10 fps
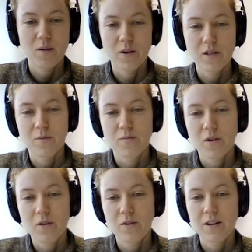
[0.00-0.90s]
commercial
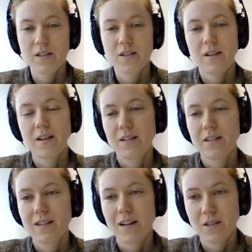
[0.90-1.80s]
brokerage and
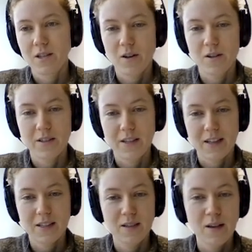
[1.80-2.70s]
its larger
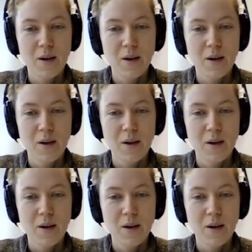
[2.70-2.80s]
context.